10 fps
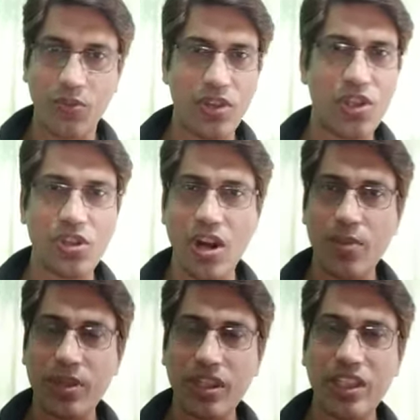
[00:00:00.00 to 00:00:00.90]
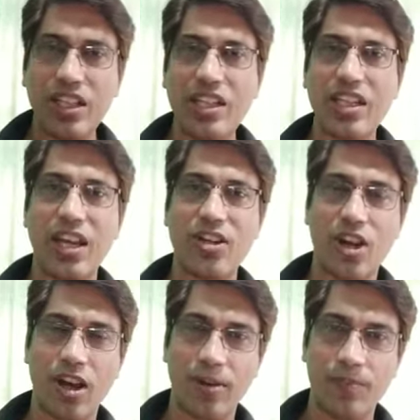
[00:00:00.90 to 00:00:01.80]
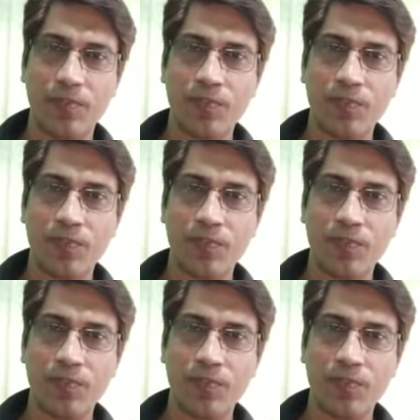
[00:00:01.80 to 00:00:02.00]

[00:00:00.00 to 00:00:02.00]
We should not be greedy at all.